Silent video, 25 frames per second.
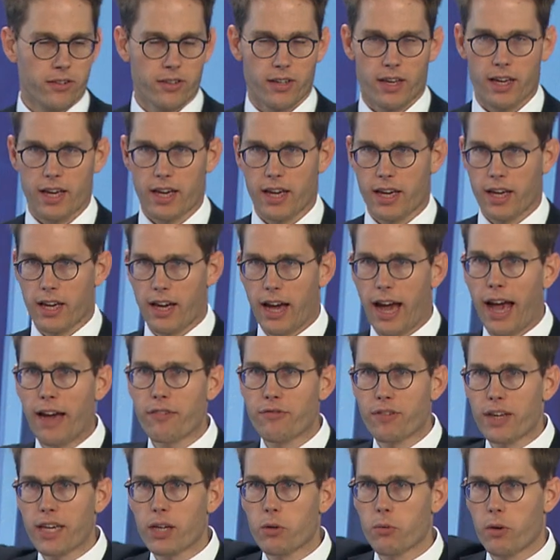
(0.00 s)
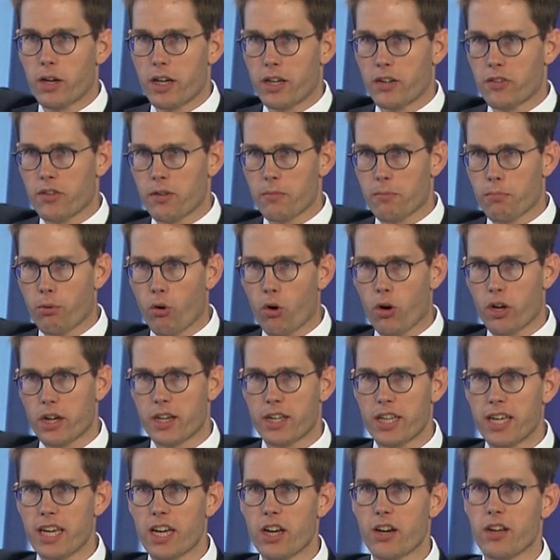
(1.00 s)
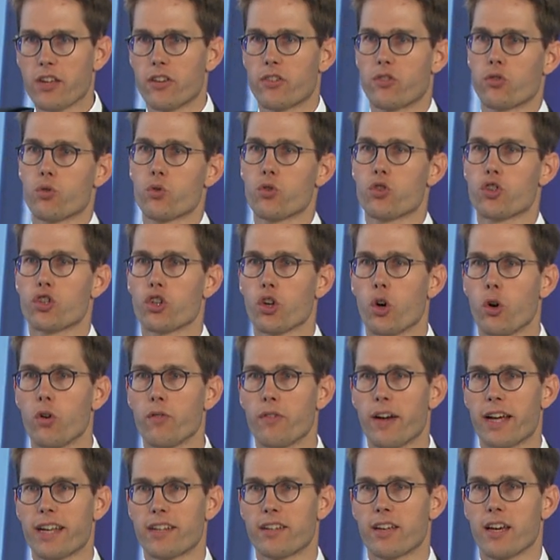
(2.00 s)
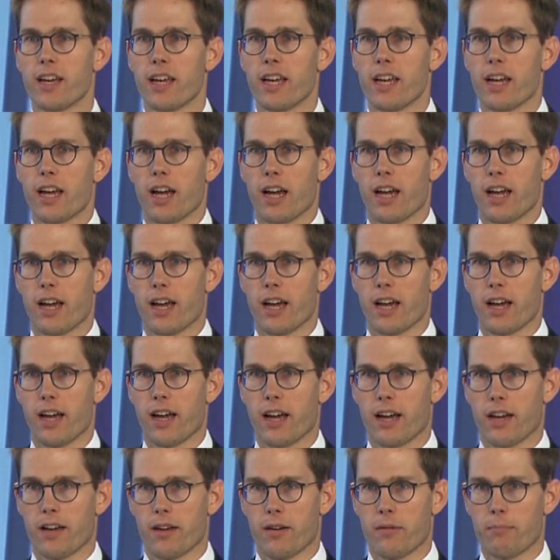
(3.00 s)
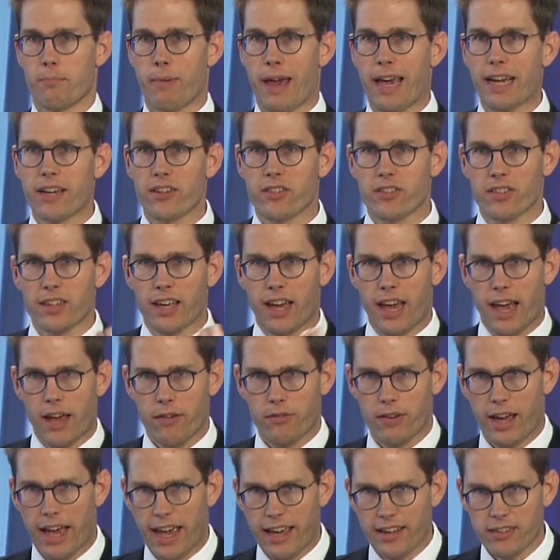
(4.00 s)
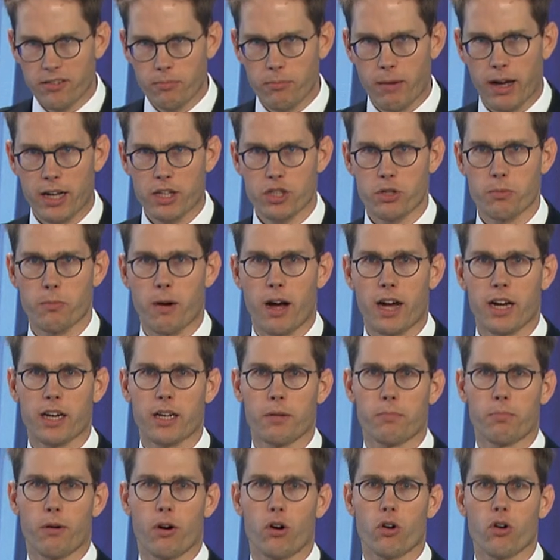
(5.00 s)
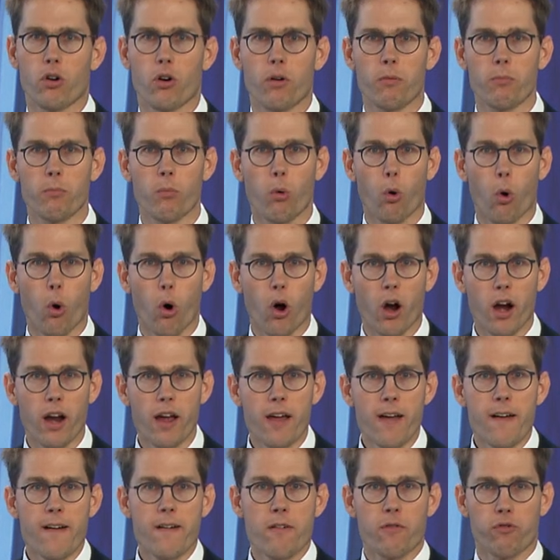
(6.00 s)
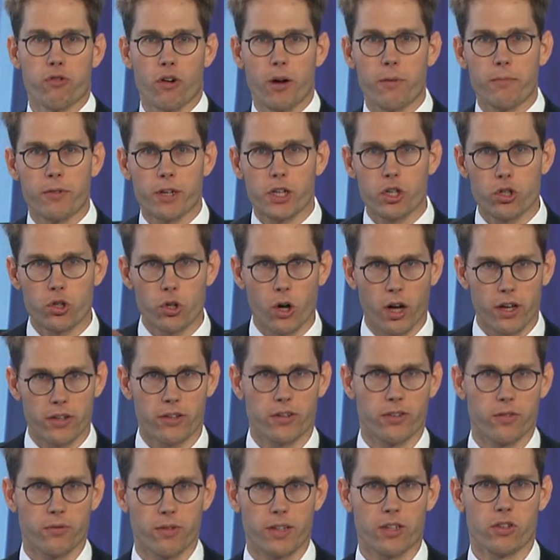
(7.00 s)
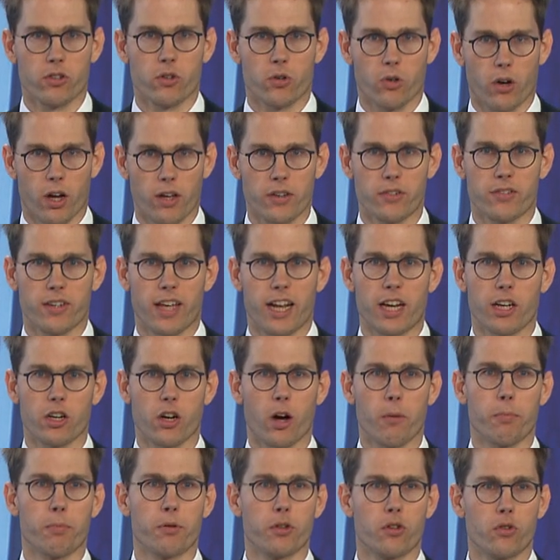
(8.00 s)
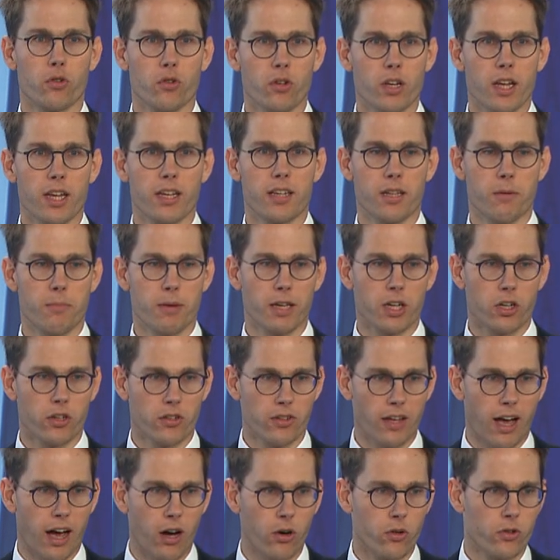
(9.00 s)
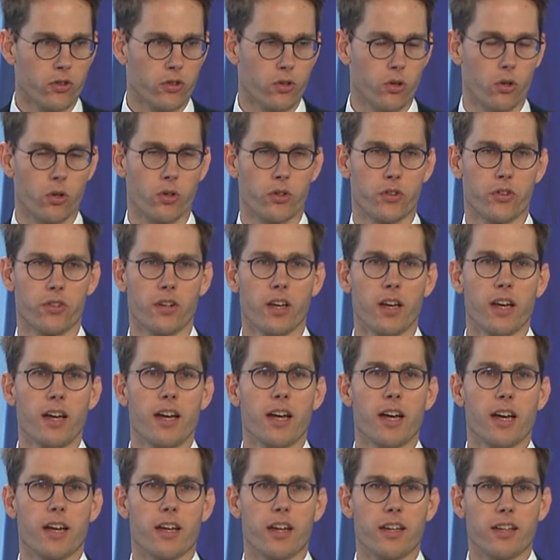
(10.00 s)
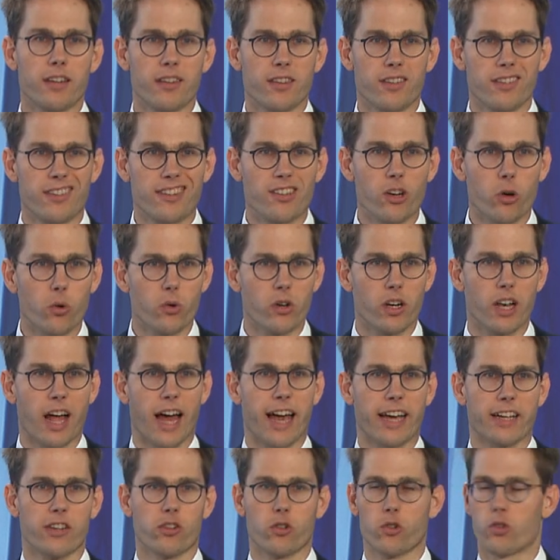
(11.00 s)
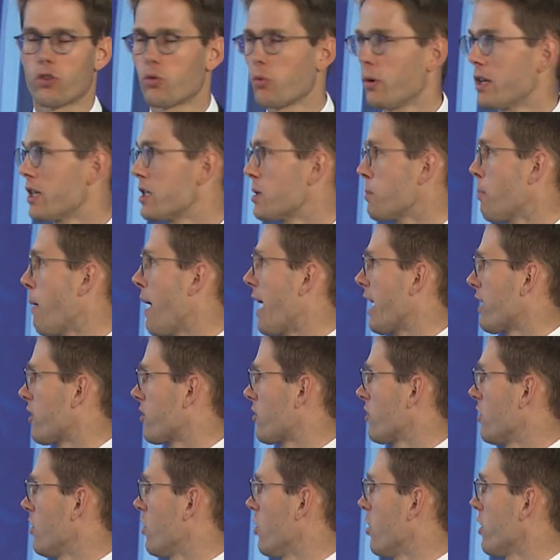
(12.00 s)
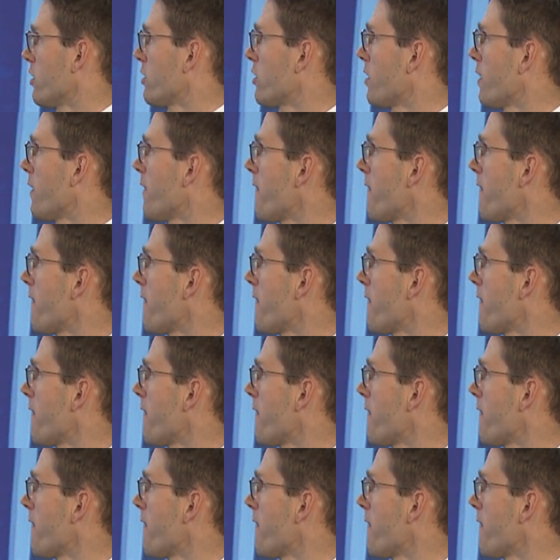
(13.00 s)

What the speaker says: I think what is important here is to show that banks have as much market power or more from this cross-selling opportunity because households don't like to switch banks a lot.